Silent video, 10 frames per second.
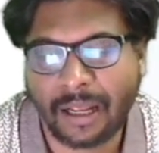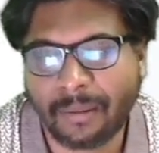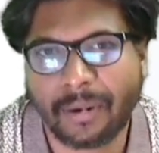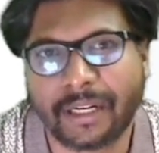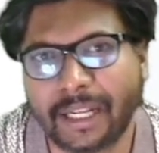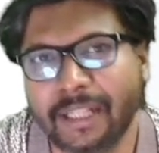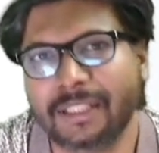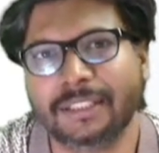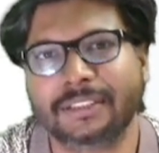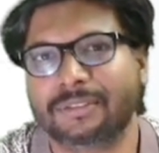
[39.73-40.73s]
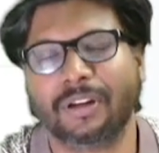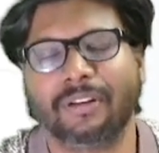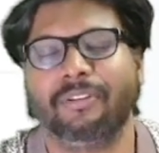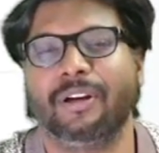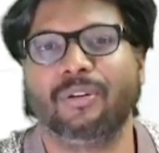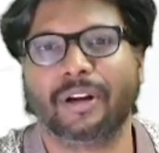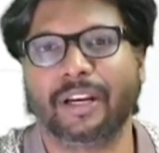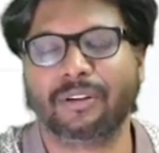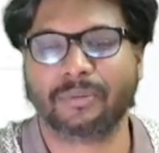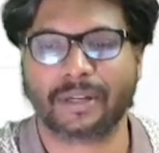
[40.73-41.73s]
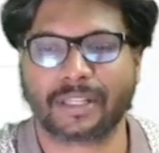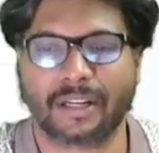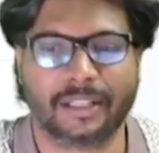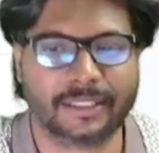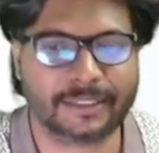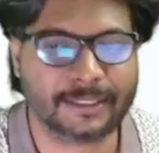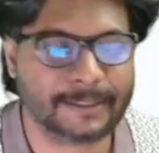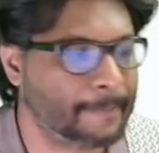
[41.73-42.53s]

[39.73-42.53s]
But in this one we don't need to mention all these things.